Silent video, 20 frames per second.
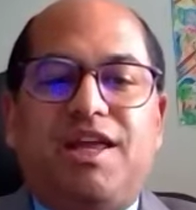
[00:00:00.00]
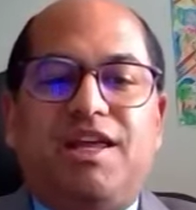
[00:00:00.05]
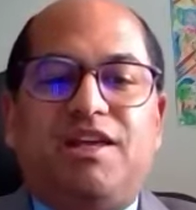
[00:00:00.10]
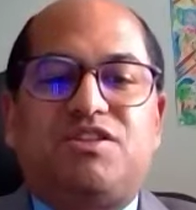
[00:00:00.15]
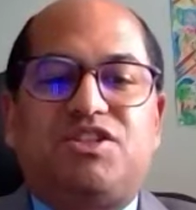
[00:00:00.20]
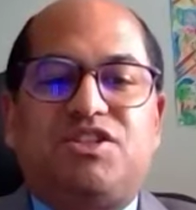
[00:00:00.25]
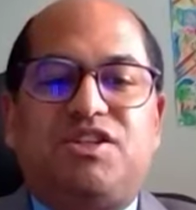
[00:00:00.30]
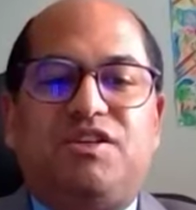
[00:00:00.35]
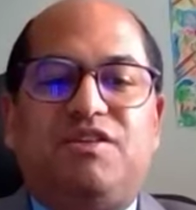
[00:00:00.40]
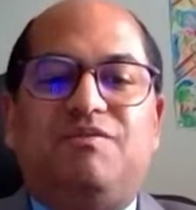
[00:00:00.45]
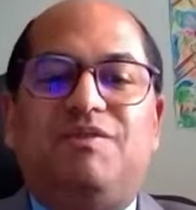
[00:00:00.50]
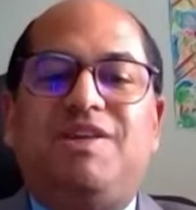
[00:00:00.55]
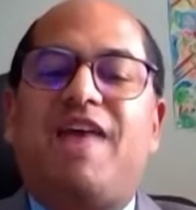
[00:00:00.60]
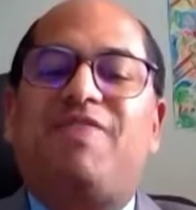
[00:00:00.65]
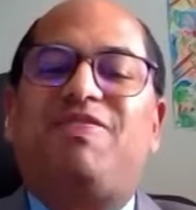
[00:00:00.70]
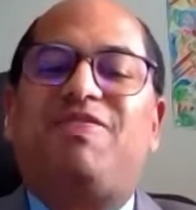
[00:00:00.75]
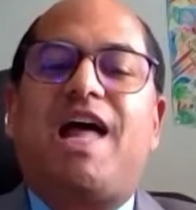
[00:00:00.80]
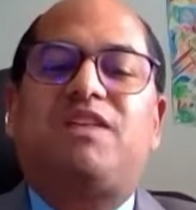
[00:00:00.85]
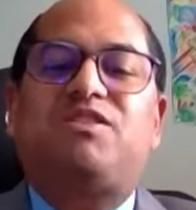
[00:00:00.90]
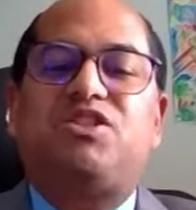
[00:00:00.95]
is to
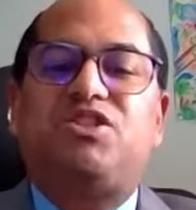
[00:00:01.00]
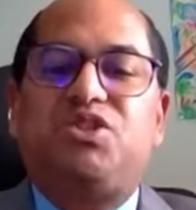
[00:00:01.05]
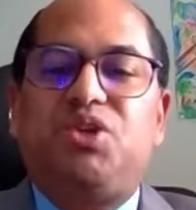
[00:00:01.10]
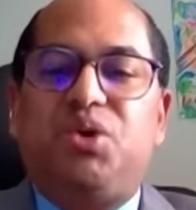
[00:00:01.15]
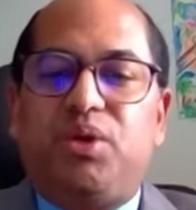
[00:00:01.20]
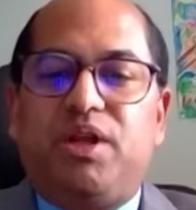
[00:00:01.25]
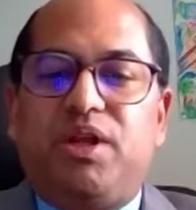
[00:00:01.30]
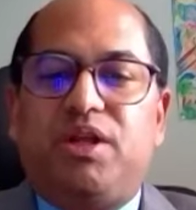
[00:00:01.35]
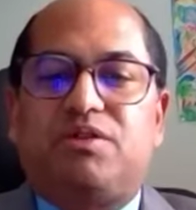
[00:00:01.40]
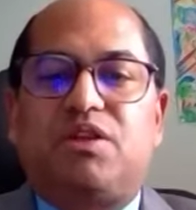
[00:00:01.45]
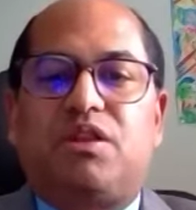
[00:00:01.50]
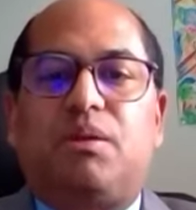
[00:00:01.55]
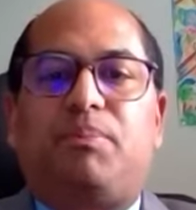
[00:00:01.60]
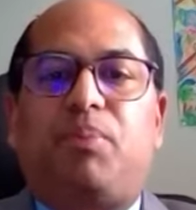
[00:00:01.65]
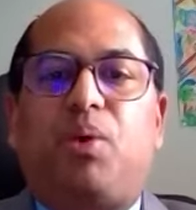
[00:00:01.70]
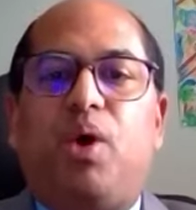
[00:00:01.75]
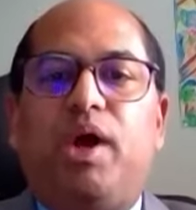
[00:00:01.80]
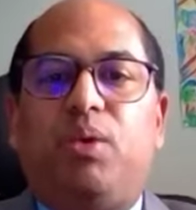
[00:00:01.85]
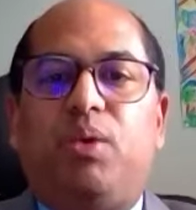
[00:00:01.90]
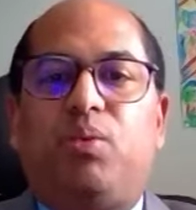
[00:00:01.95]
get that student to the
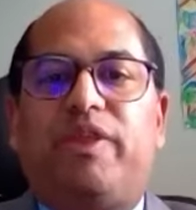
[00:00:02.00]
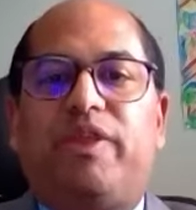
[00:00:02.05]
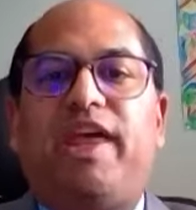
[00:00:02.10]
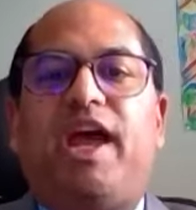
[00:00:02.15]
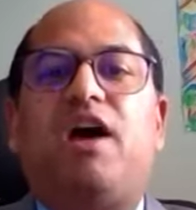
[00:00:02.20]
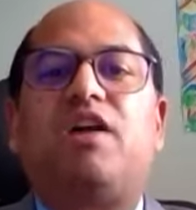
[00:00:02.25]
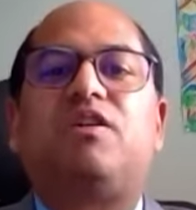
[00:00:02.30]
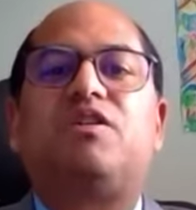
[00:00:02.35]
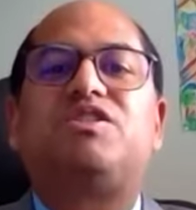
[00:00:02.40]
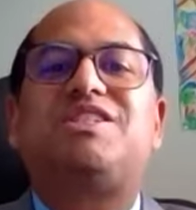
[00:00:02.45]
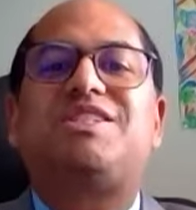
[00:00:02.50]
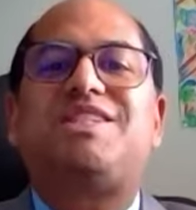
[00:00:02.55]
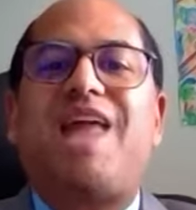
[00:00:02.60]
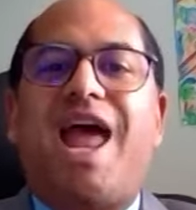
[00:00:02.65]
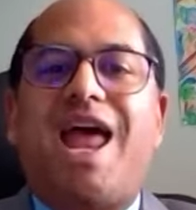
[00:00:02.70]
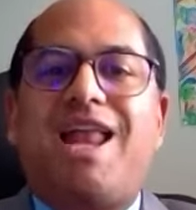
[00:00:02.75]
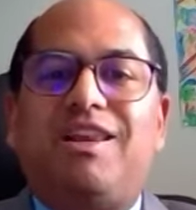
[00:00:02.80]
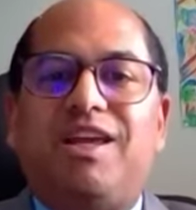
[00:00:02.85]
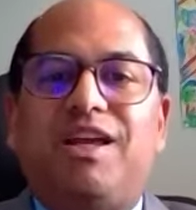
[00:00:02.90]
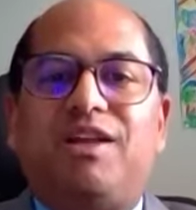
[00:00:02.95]
point where they
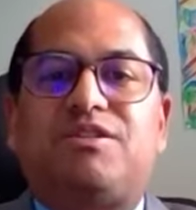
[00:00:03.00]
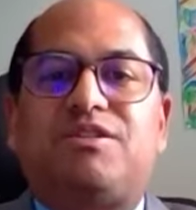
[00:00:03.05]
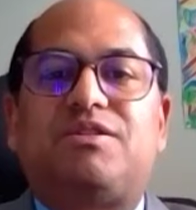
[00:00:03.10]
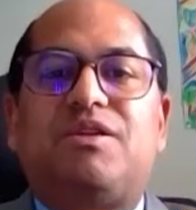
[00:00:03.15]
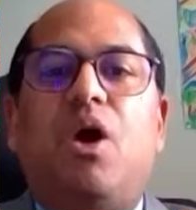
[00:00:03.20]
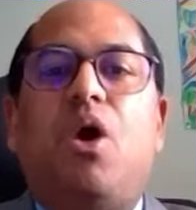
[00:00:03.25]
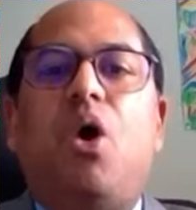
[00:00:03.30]
understand it